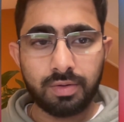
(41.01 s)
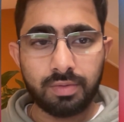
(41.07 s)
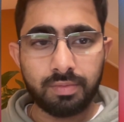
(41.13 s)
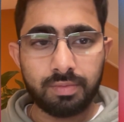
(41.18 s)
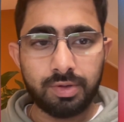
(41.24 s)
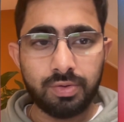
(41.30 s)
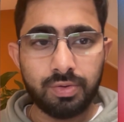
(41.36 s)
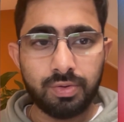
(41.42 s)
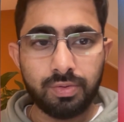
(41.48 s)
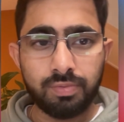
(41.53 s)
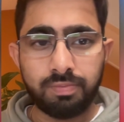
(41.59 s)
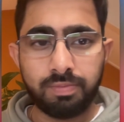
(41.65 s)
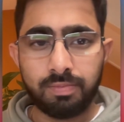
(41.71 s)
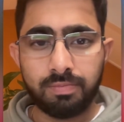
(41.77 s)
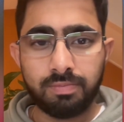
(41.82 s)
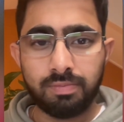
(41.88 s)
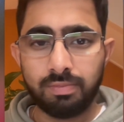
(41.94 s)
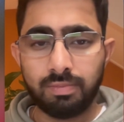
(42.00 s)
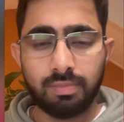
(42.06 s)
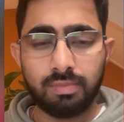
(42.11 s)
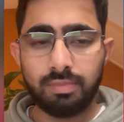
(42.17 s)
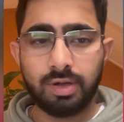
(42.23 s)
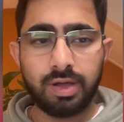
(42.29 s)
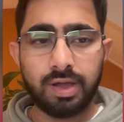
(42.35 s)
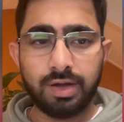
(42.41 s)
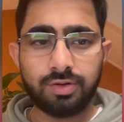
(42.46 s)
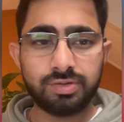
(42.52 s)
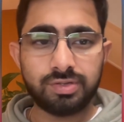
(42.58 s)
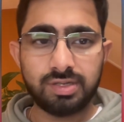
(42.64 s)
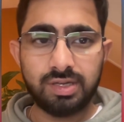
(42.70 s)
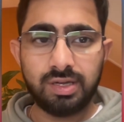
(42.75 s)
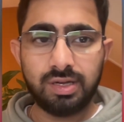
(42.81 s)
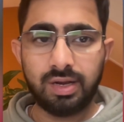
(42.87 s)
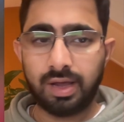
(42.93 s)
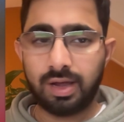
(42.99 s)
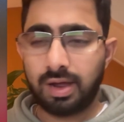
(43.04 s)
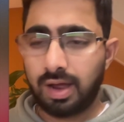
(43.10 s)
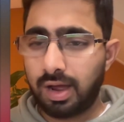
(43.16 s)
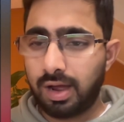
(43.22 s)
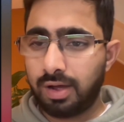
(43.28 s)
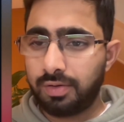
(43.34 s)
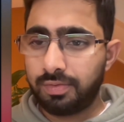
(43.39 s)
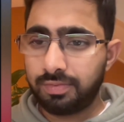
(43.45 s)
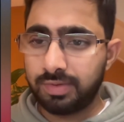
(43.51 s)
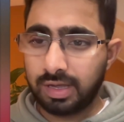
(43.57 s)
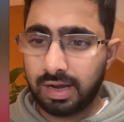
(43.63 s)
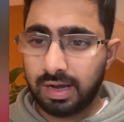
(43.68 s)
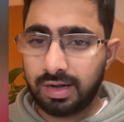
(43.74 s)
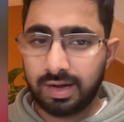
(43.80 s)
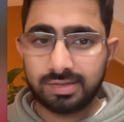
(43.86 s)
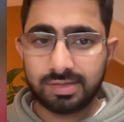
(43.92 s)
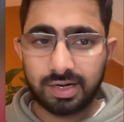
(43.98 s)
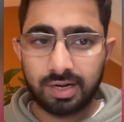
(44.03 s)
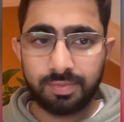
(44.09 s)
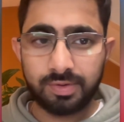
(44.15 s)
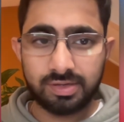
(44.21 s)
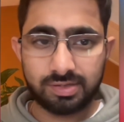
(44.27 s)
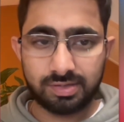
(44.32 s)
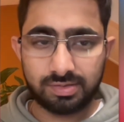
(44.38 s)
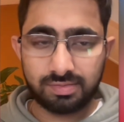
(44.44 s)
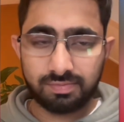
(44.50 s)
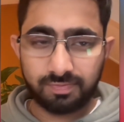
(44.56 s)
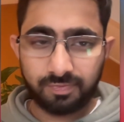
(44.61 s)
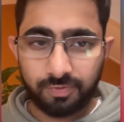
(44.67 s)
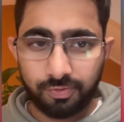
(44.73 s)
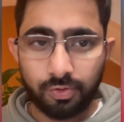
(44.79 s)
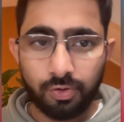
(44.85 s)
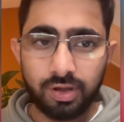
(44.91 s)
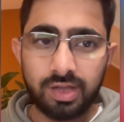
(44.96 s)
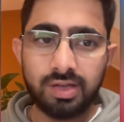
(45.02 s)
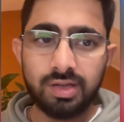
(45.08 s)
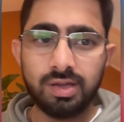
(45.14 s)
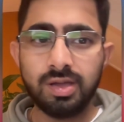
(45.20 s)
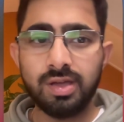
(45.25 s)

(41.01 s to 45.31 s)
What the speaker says: You get to see like how the entire setup is flowing.